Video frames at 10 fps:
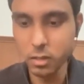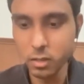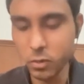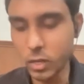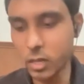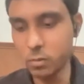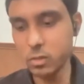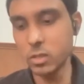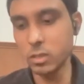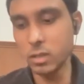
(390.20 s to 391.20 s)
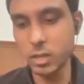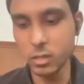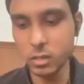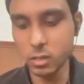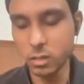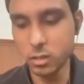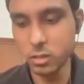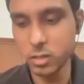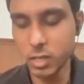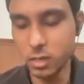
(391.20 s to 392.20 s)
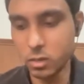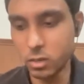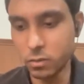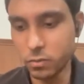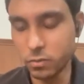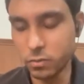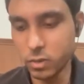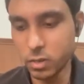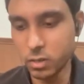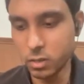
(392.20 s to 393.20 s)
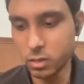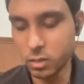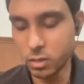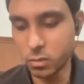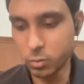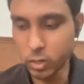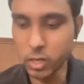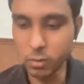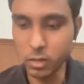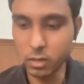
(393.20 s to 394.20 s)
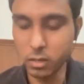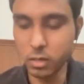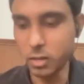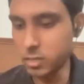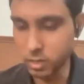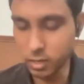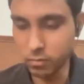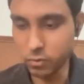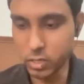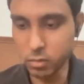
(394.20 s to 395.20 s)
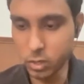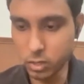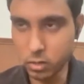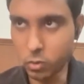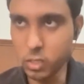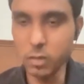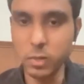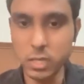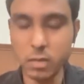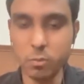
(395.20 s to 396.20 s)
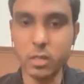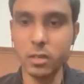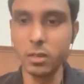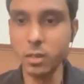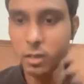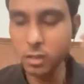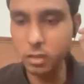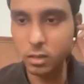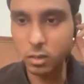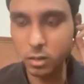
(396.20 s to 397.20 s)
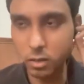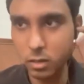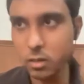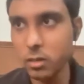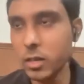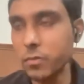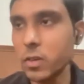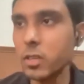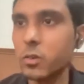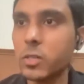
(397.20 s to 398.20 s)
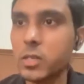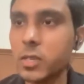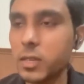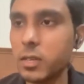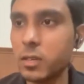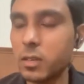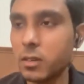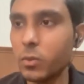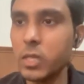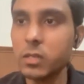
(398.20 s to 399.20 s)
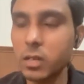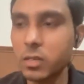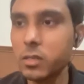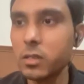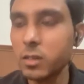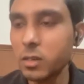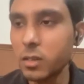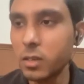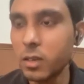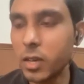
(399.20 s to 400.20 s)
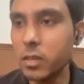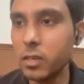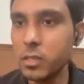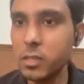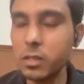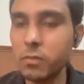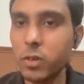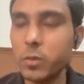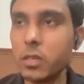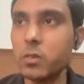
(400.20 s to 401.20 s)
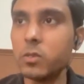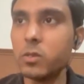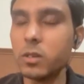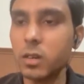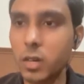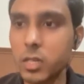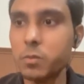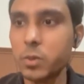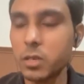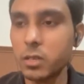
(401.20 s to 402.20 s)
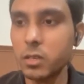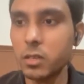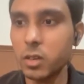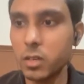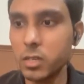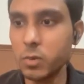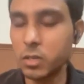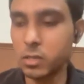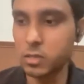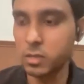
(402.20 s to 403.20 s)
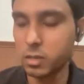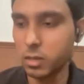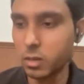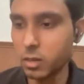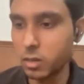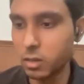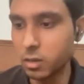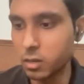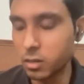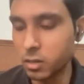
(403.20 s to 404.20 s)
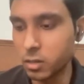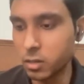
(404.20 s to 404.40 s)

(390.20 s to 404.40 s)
So when it comes to the theoretical side of uh, programming and let's say for example OCPJP, the I found the course content well structured and easy for me to grasp the knowledge because uh,